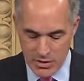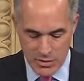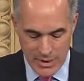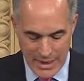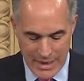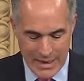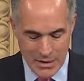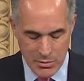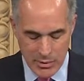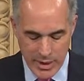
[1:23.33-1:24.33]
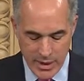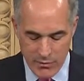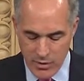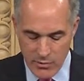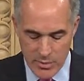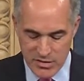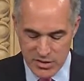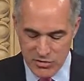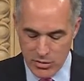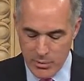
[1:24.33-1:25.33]
to aid in the recovery of missing
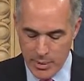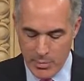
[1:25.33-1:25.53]
children by